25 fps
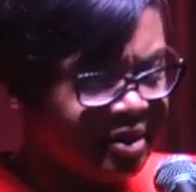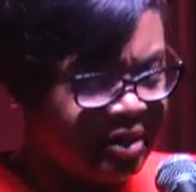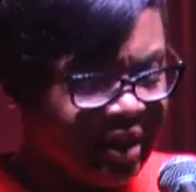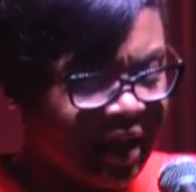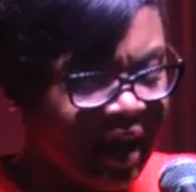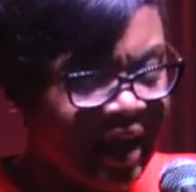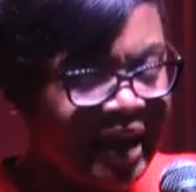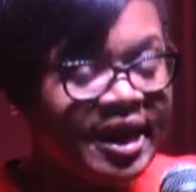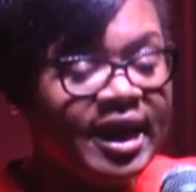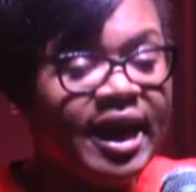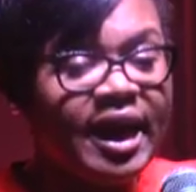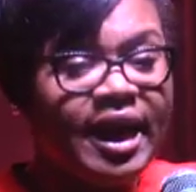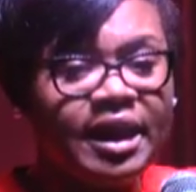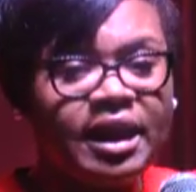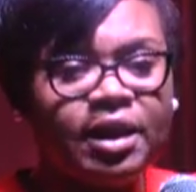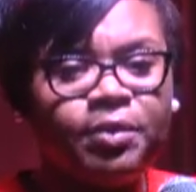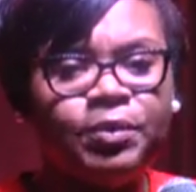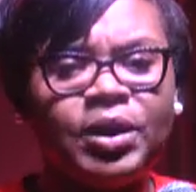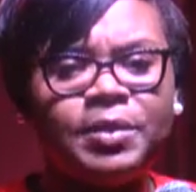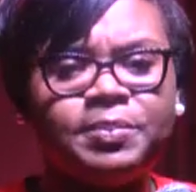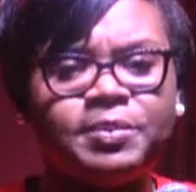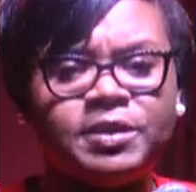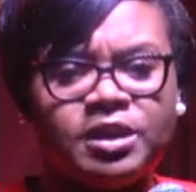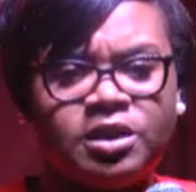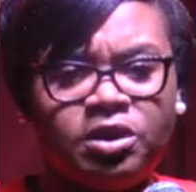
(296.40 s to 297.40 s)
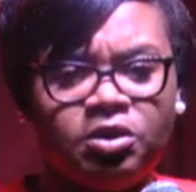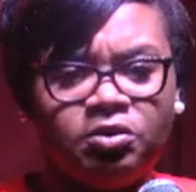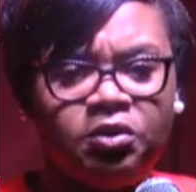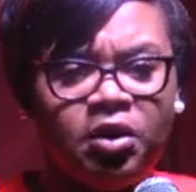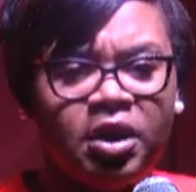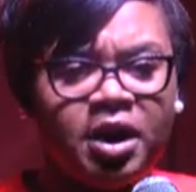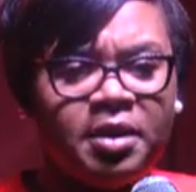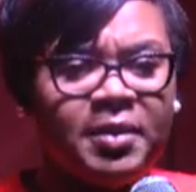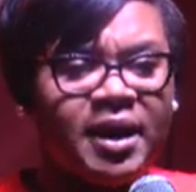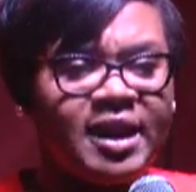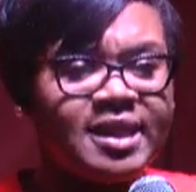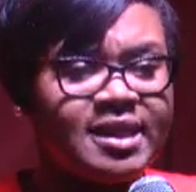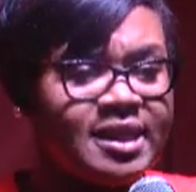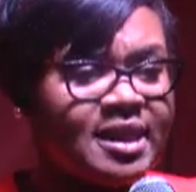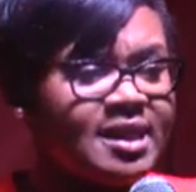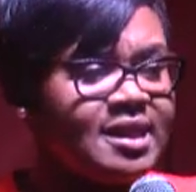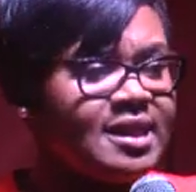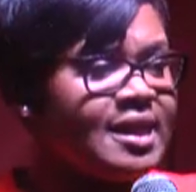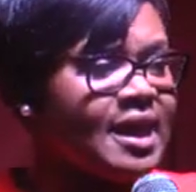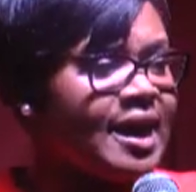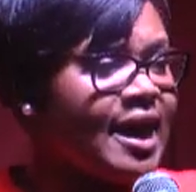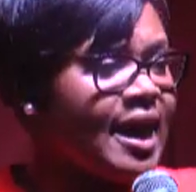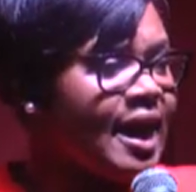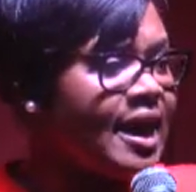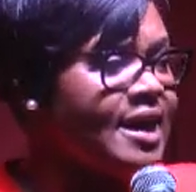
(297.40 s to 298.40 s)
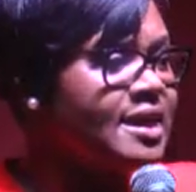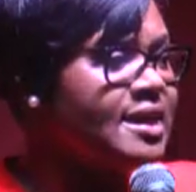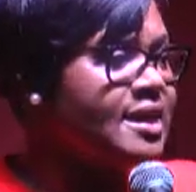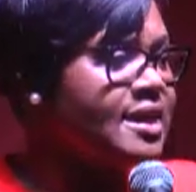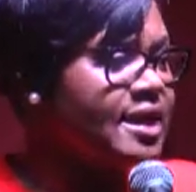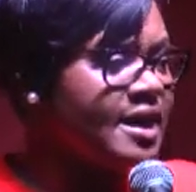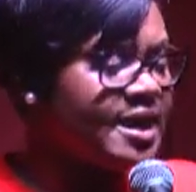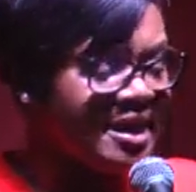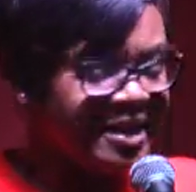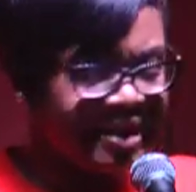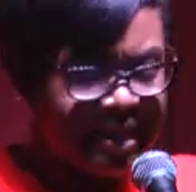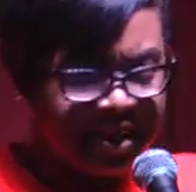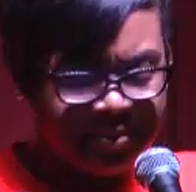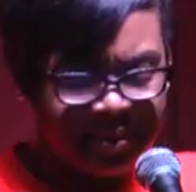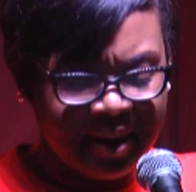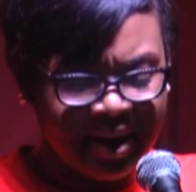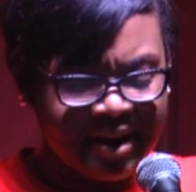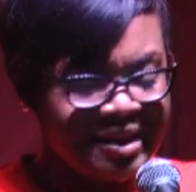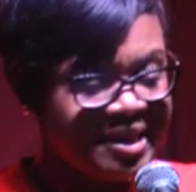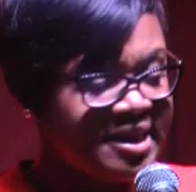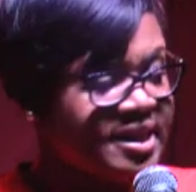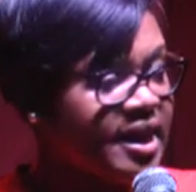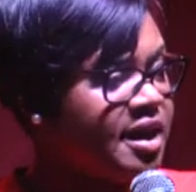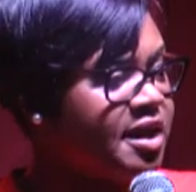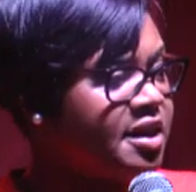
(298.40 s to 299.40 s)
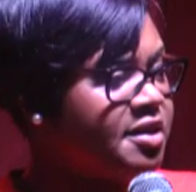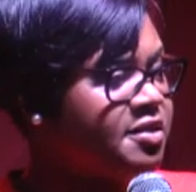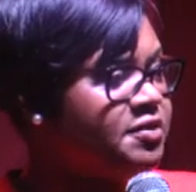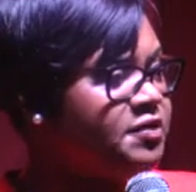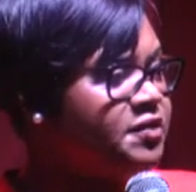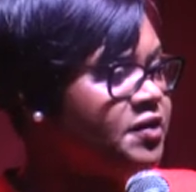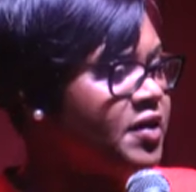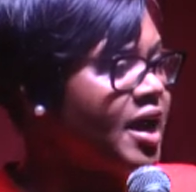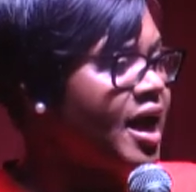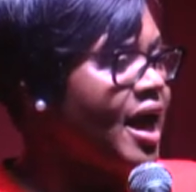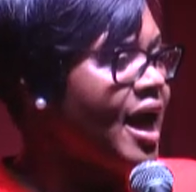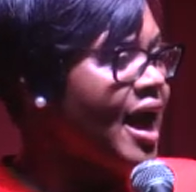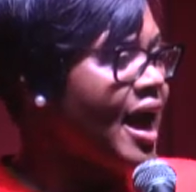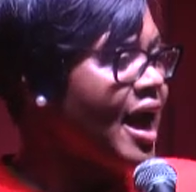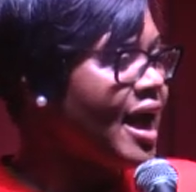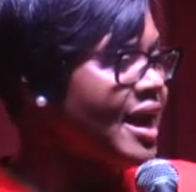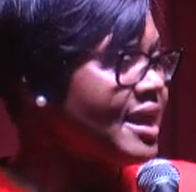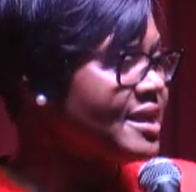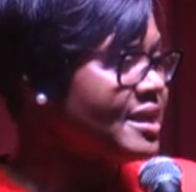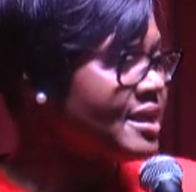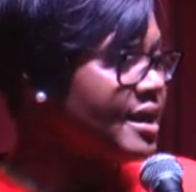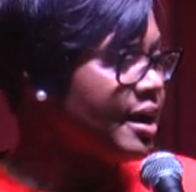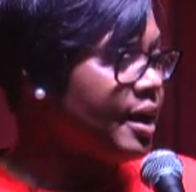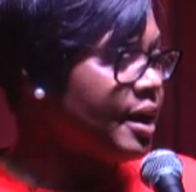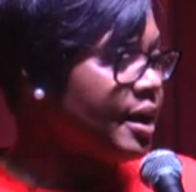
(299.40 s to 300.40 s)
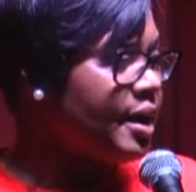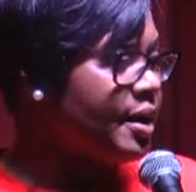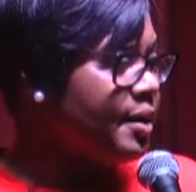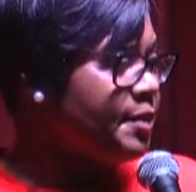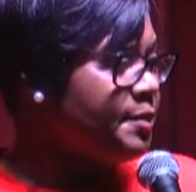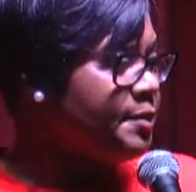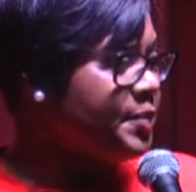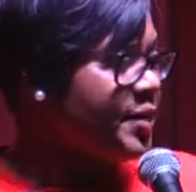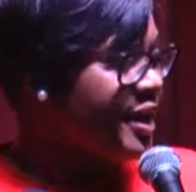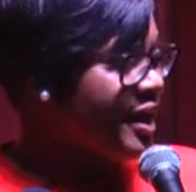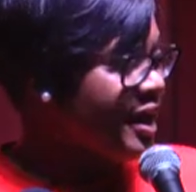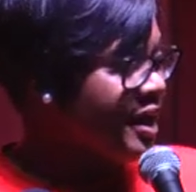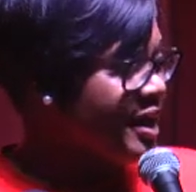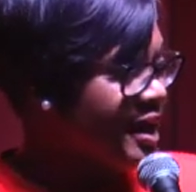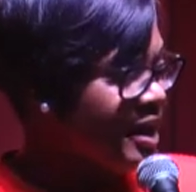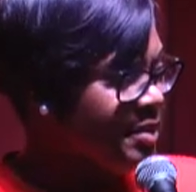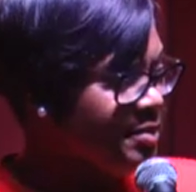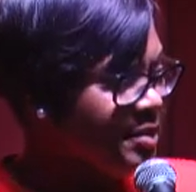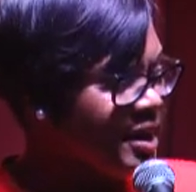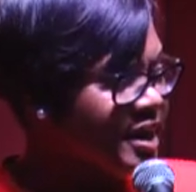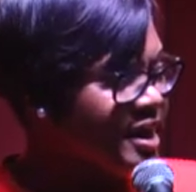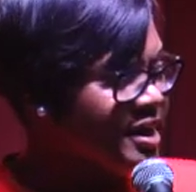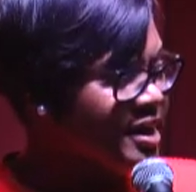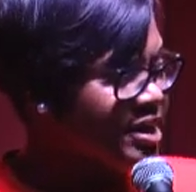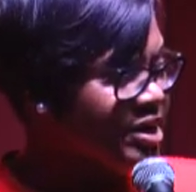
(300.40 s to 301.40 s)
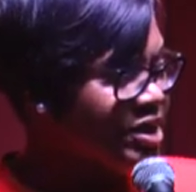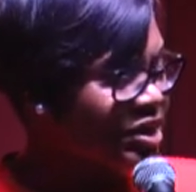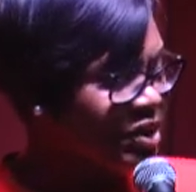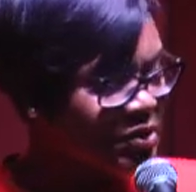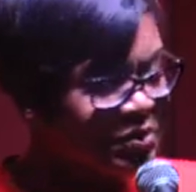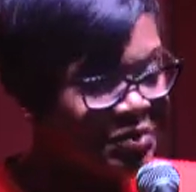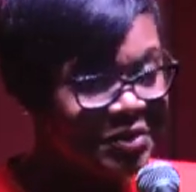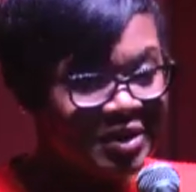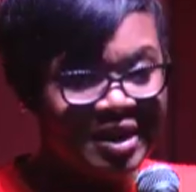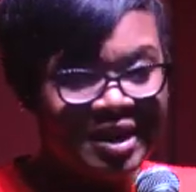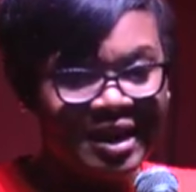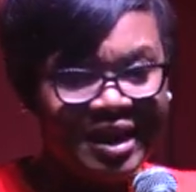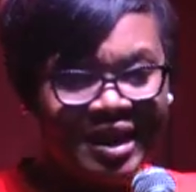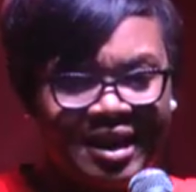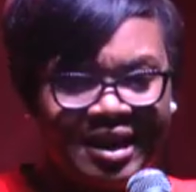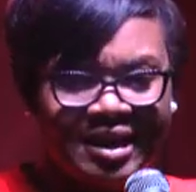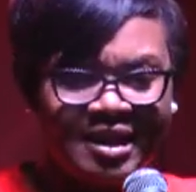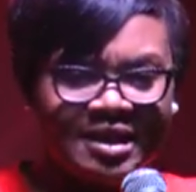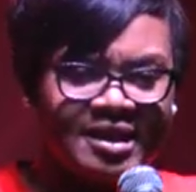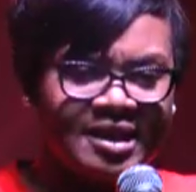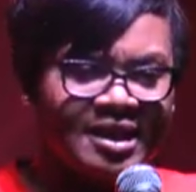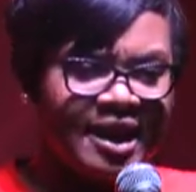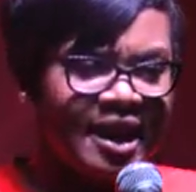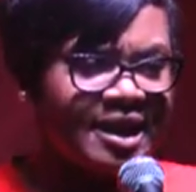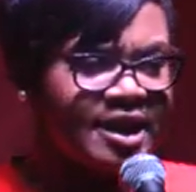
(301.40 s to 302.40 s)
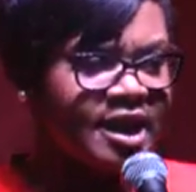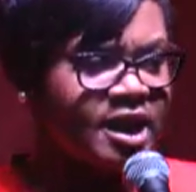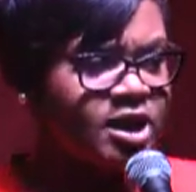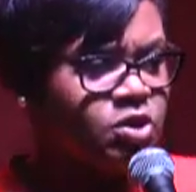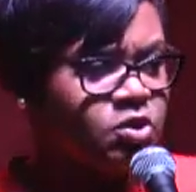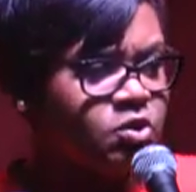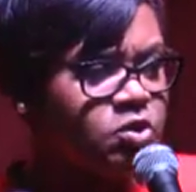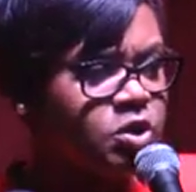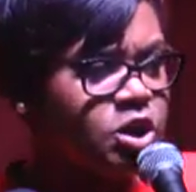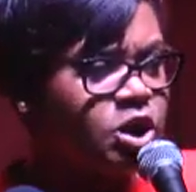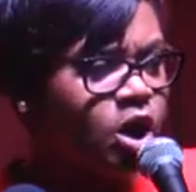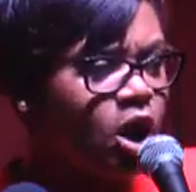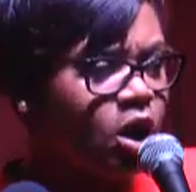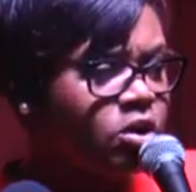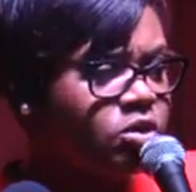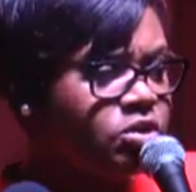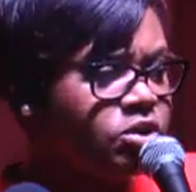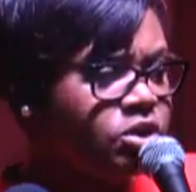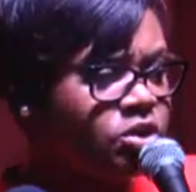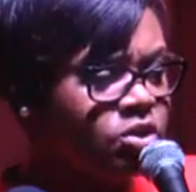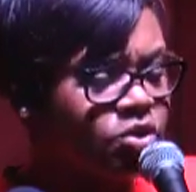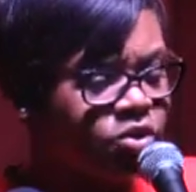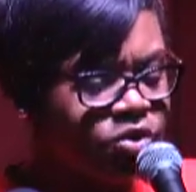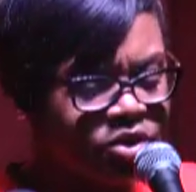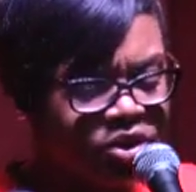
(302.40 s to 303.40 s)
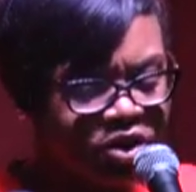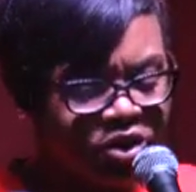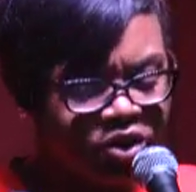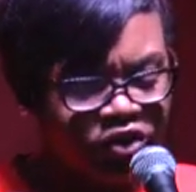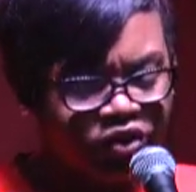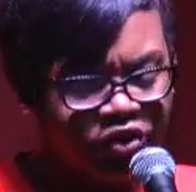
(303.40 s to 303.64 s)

Ayanna Webster Roy, my sister candidate, and myself as a PNM little school girls that they're too young to go to